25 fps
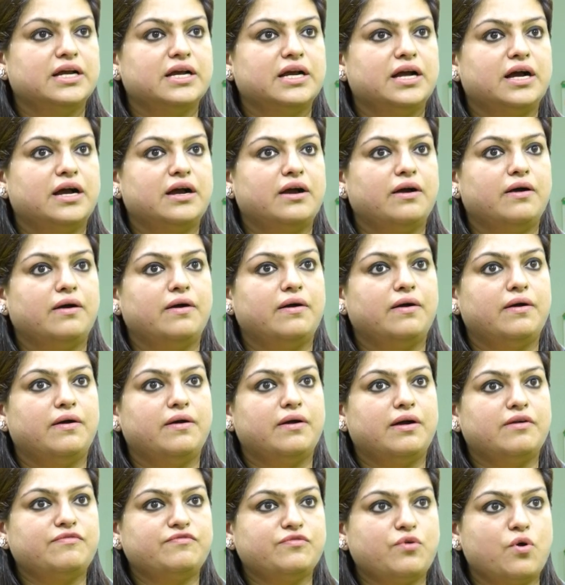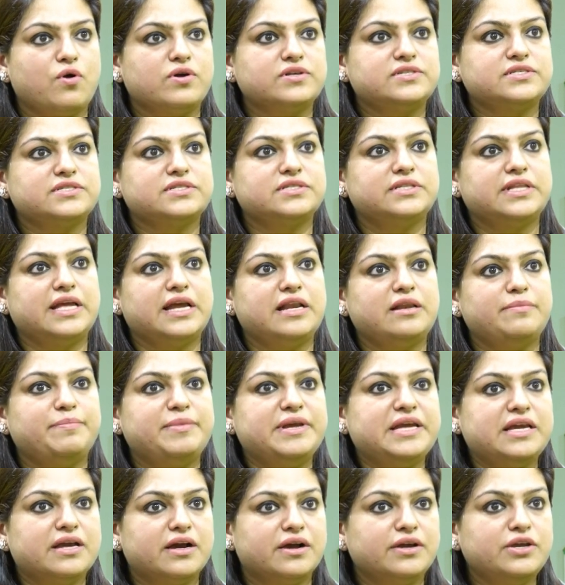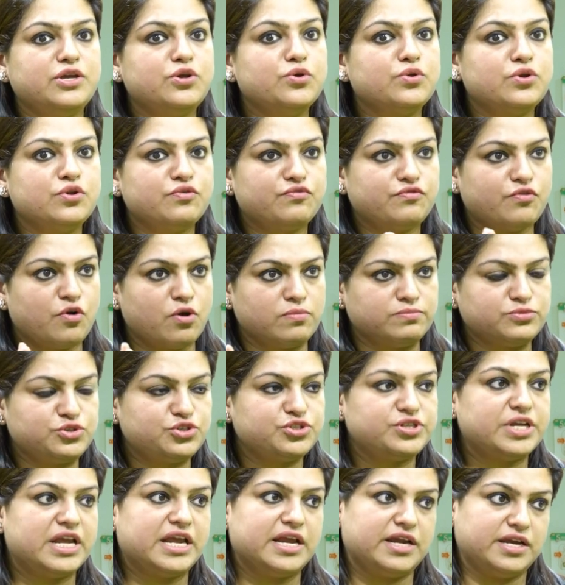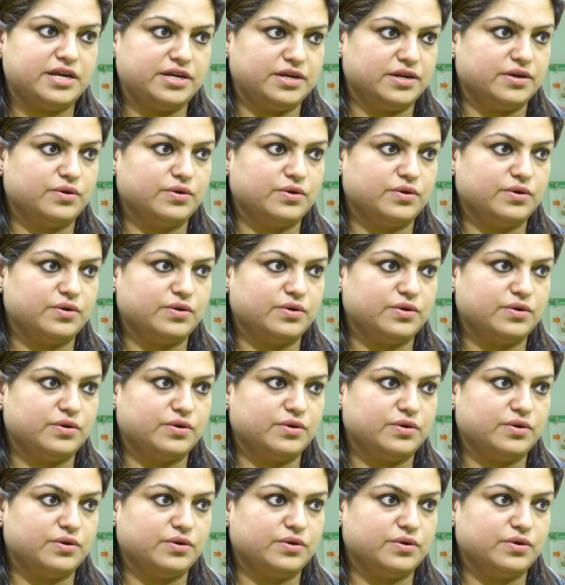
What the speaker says: Of course, there will be a uniform shade